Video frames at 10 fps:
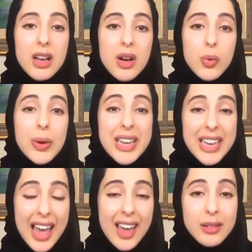We
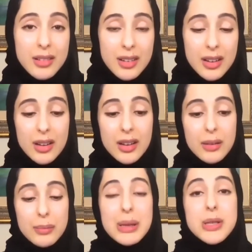can
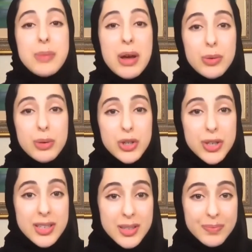build better
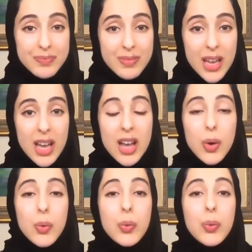bridges
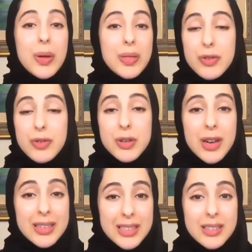with different
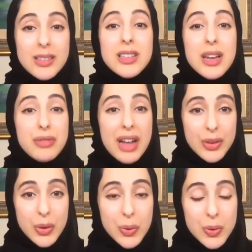ideals and
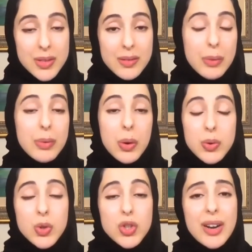values that we
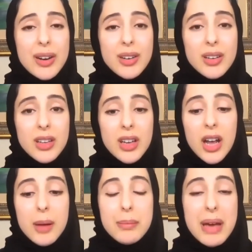also share.
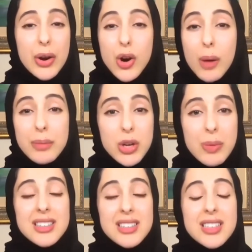May our common
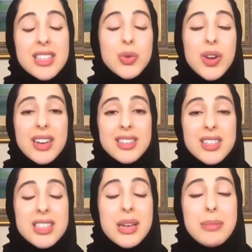humanity unite
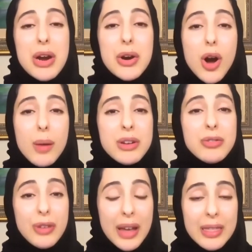us, and may our common
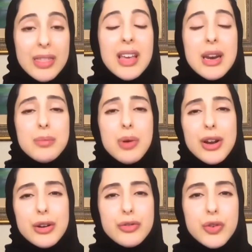faith in a
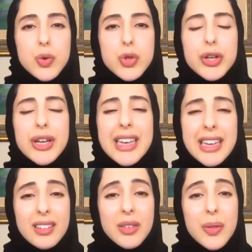brighter future
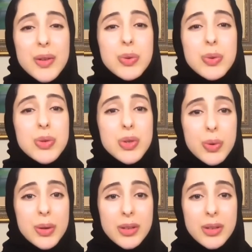heal this wounded world.